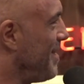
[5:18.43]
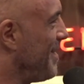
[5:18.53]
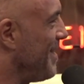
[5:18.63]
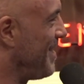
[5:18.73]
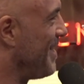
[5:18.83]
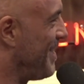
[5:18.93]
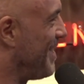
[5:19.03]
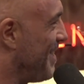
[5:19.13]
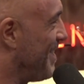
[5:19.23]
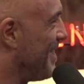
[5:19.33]
I've heard
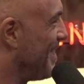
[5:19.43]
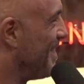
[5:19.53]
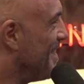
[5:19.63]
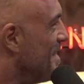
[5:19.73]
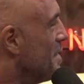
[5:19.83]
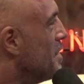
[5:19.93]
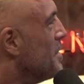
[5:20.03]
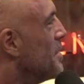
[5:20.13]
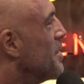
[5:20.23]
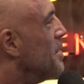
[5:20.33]
AOC talk
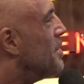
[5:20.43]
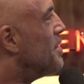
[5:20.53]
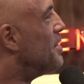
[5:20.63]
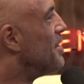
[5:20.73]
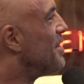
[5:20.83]
about it too.